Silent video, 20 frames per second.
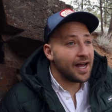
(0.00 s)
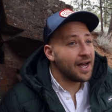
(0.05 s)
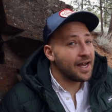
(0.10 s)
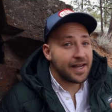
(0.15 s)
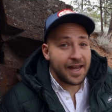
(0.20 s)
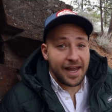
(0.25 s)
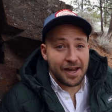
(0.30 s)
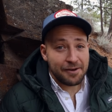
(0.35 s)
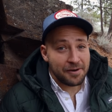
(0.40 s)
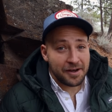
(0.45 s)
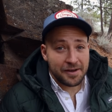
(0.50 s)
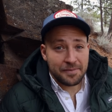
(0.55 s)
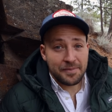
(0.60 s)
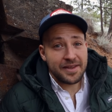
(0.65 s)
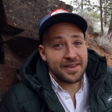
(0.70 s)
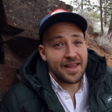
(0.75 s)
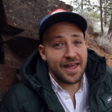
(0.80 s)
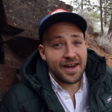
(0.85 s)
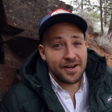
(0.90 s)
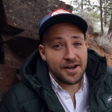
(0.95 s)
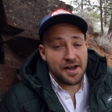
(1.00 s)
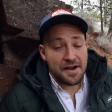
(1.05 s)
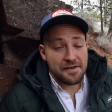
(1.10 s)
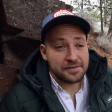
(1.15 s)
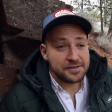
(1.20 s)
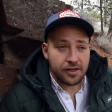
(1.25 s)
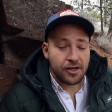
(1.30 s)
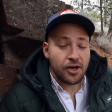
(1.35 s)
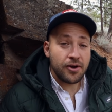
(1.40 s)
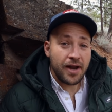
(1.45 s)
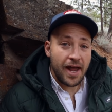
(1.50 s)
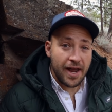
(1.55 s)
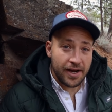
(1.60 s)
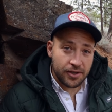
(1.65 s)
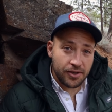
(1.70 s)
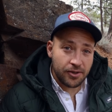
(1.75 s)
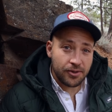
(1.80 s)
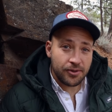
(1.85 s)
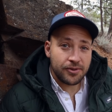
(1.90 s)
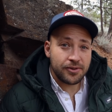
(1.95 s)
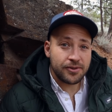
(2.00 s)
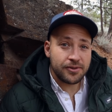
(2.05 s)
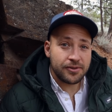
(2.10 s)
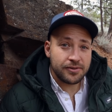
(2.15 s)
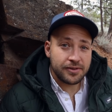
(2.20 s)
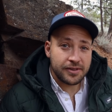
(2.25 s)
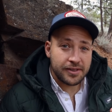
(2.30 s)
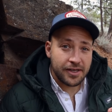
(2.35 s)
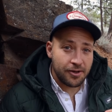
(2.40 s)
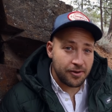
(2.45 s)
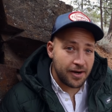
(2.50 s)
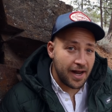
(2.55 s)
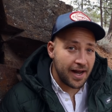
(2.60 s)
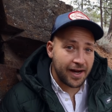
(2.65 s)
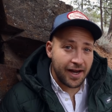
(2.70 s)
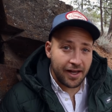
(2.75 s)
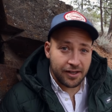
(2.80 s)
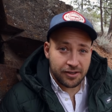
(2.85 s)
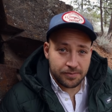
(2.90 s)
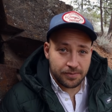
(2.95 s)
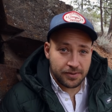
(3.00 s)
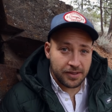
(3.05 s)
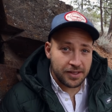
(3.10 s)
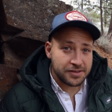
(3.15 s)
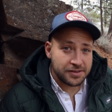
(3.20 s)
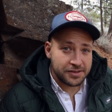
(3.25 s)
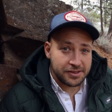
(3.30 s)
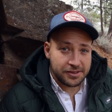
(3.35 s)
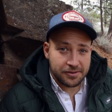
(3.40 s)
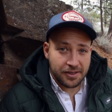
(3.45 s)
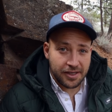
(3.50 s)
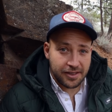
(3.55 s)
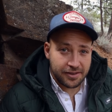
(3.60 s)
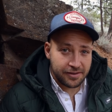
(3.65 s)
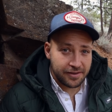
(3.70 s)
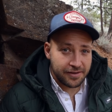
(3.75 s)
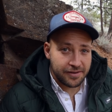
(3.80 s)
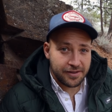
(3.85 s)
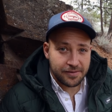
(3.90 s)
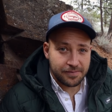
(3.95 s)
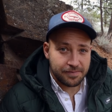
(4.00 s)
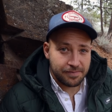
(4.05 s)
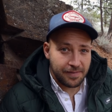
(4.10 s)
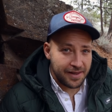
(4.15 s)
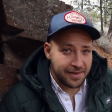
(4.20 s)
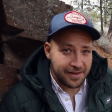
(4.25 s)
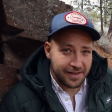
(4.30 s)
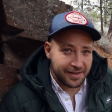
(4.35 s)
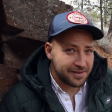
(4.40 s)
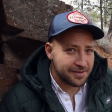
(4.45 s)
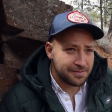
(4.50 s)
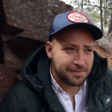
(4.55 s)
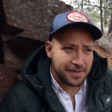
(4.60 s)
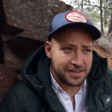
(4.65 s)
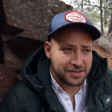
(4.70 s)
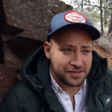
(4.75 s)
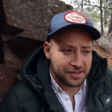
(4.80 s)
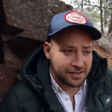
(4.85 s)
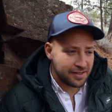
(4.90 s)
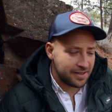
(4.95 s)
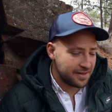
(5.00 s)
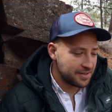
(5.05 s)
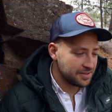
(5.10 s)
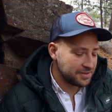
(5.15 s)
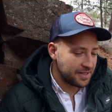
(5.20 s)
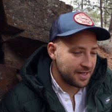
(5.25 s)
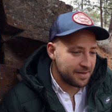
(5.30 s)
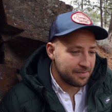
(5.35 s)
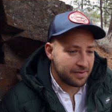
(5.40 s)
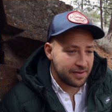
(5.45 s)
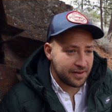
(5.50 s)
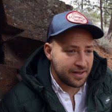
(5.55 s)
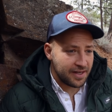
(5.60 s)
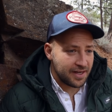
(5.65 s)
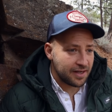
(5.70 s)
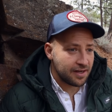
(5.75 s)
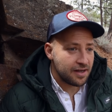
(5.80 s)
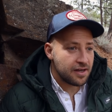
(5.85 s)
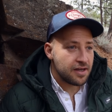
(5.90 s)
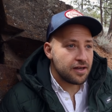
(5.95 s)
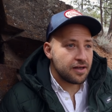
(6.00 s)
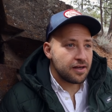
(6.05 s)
I can't recommend that enough. Kodak Gold, Kodak Color Plus 200, they're I think they're basically the same thing.